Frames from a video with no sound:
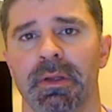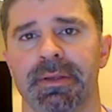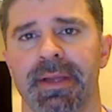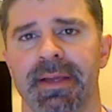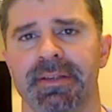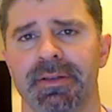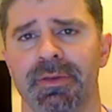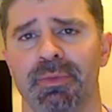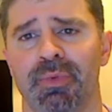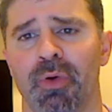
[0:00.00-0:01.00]
the days that
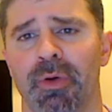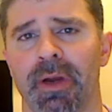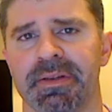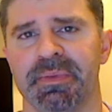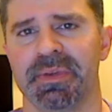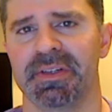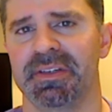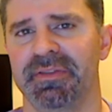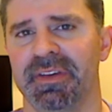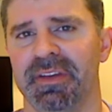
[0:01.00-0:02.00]
you program
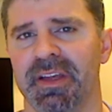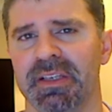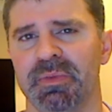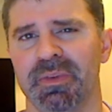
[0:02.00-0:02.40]
specific things,